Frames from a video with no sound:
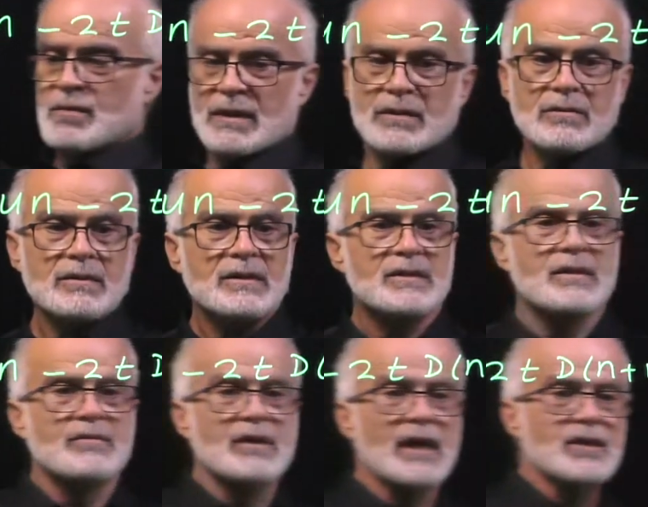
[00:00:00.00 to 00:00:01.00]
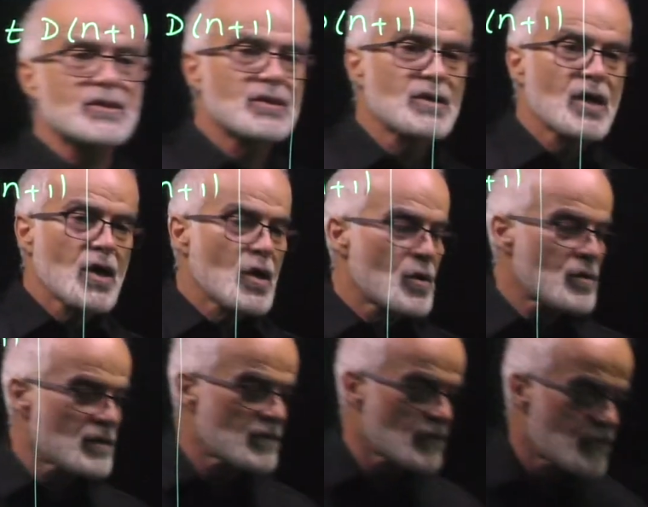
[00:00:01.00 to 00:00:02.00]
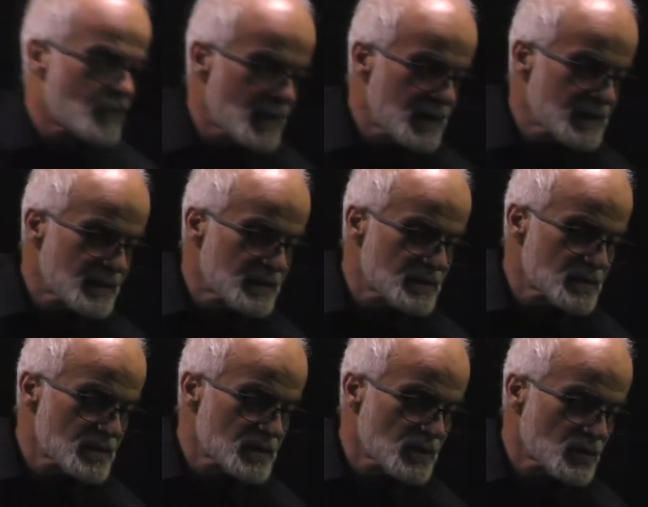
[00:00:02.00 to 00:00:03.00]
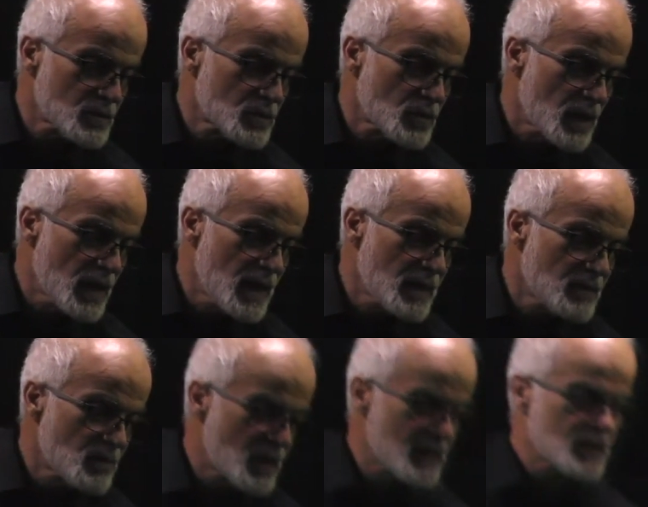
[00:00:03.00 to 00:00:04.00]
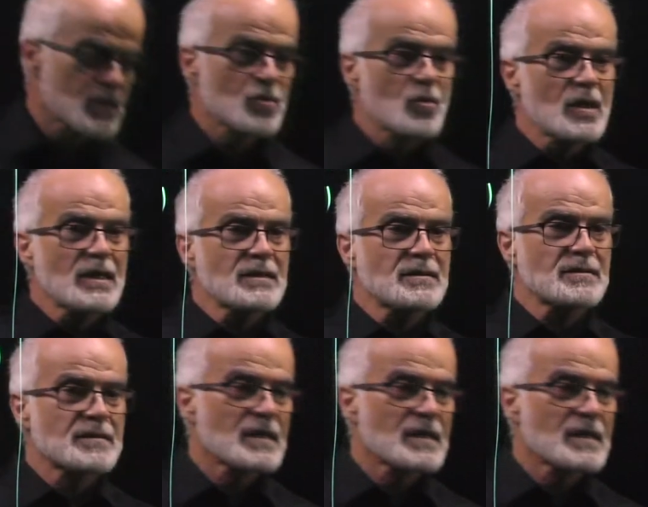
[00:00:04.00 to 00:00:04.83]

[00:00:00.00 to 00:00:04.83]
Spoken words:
by doing the subtraction, we will find that this is equal to N minus 1